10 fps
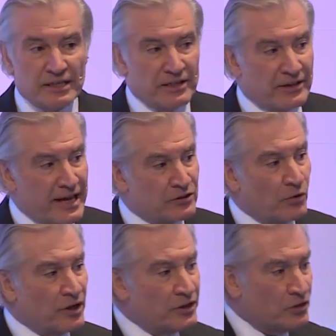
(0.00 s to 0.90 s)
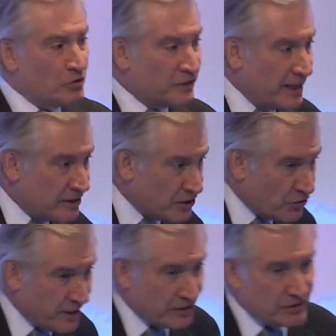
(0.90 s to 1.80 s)
That's where you take the
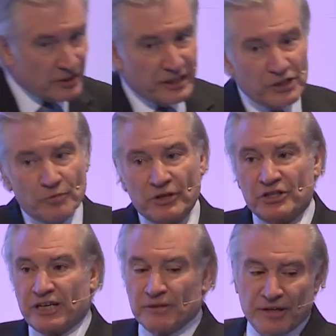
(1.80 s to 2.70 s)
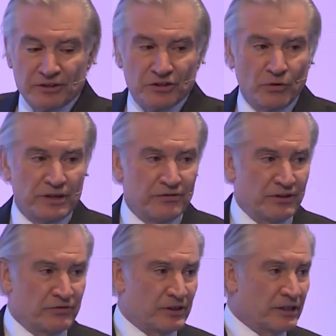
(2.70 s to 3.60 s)
trends and you project them out to
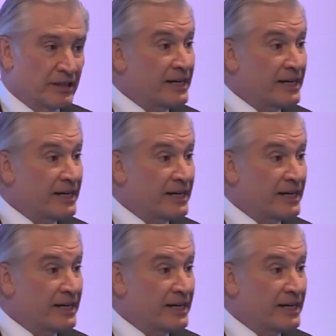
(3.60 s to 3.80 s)
2050.